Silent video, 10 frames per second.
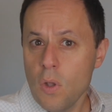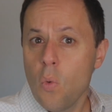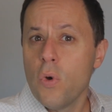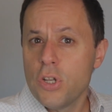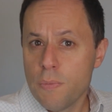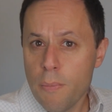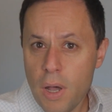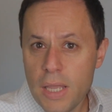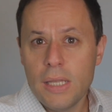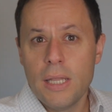which
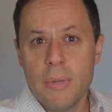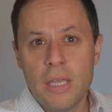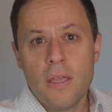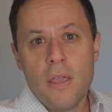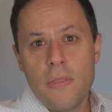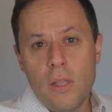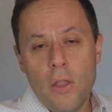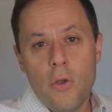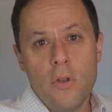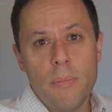might limit the
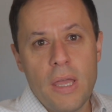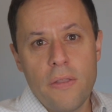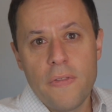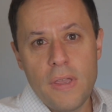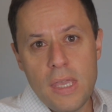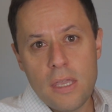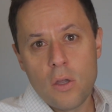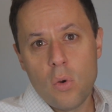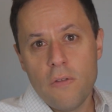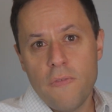loan amount that he can
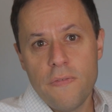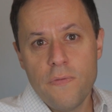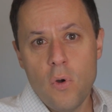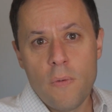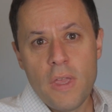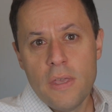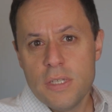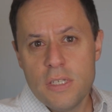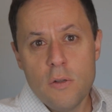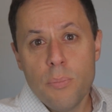qualify for.
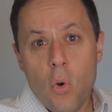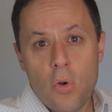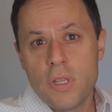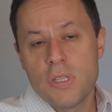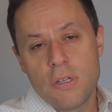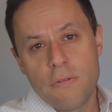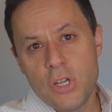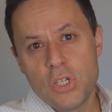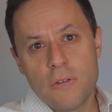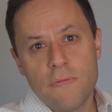This is an important
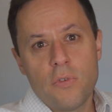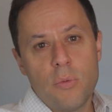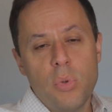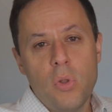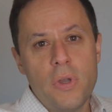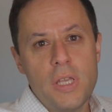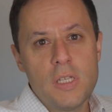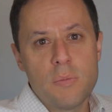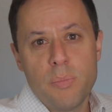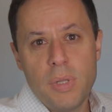consideration for
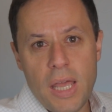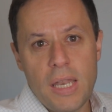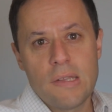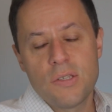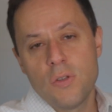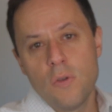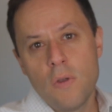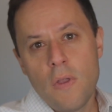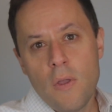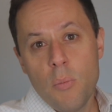employees planning to
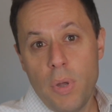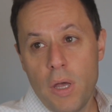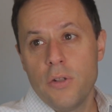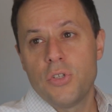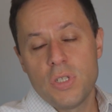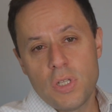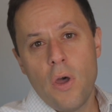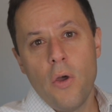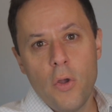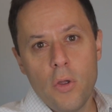purchase a
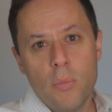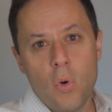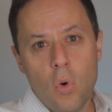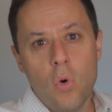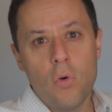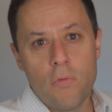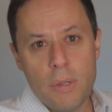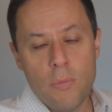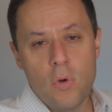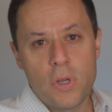home or
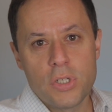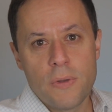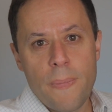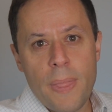remortgage.